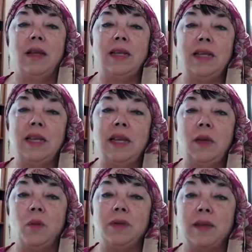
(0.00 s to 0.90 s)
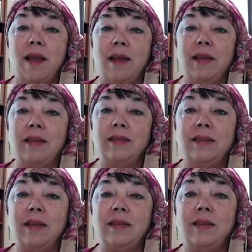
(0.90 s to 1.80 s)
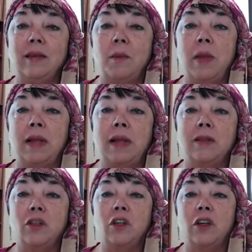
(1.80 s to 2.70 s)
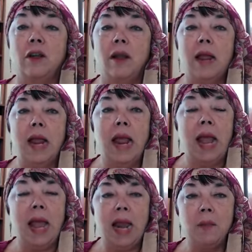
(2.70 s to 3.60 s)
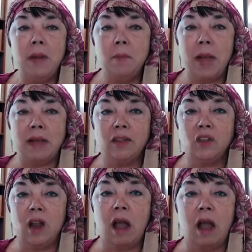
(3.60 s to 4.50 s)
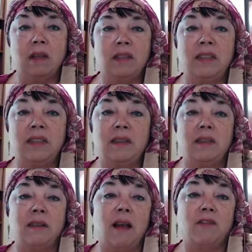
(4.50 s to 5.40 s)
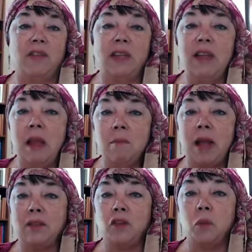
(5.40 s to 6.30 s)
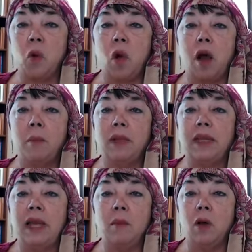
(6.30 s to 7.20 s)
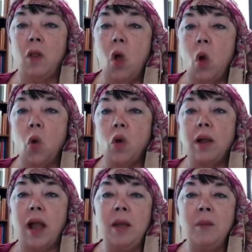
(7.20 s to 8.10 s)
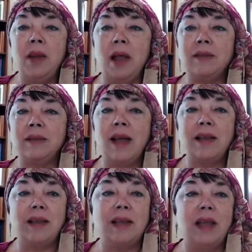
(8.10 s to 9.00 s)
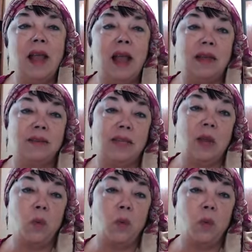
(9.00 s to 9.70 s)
Indeed, he was highly incensed against her. Had I been Master Al-Safdi, Master Mohammed Kimmel, or Ibn Asadi, as they